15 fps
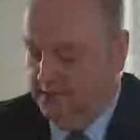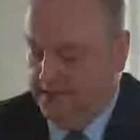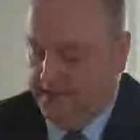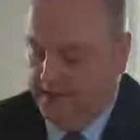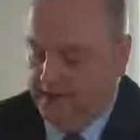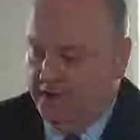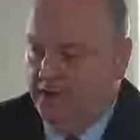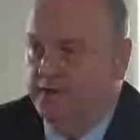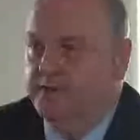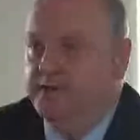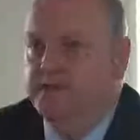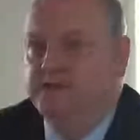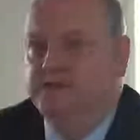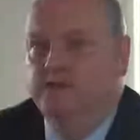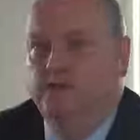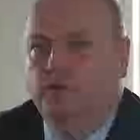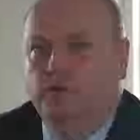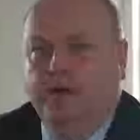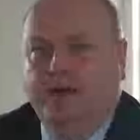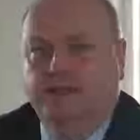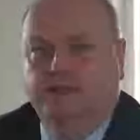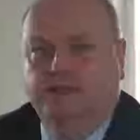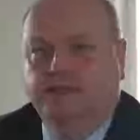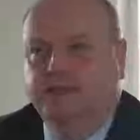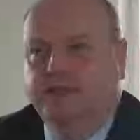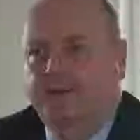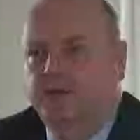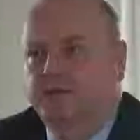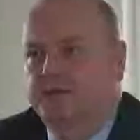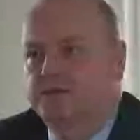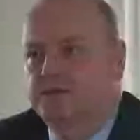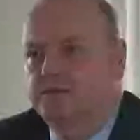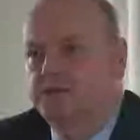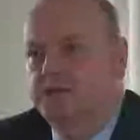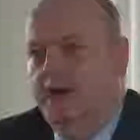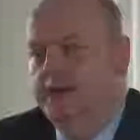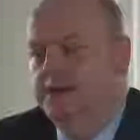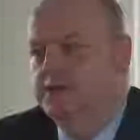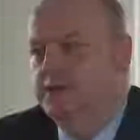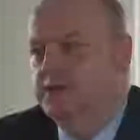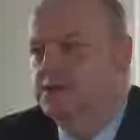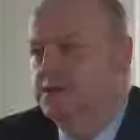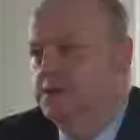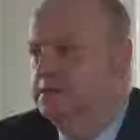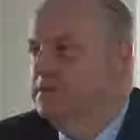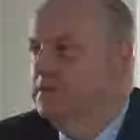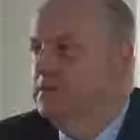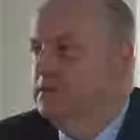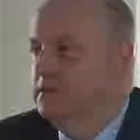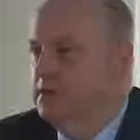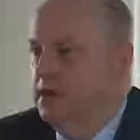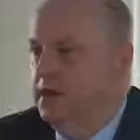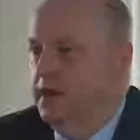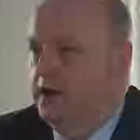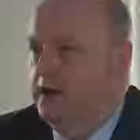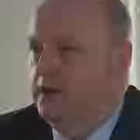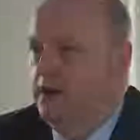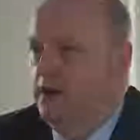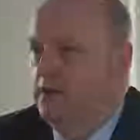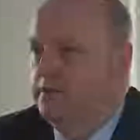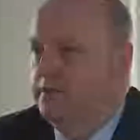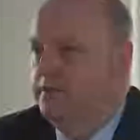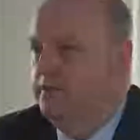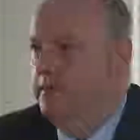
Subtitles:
of it is to actually examine the sort of stylistic shift of